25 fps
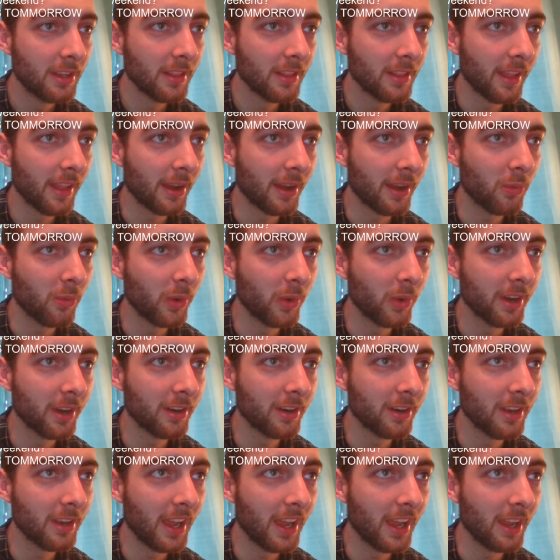like
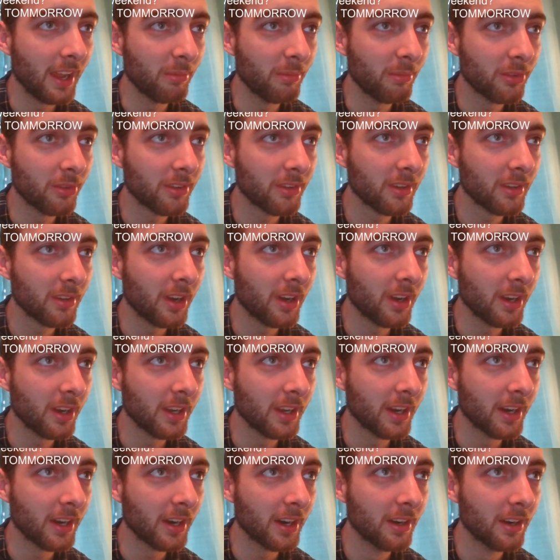weird names on
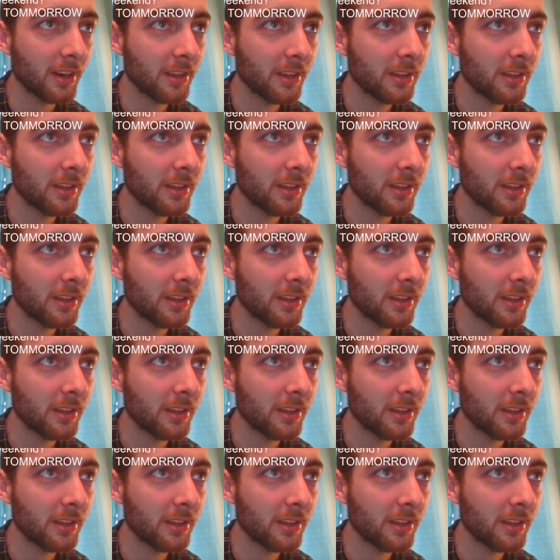here.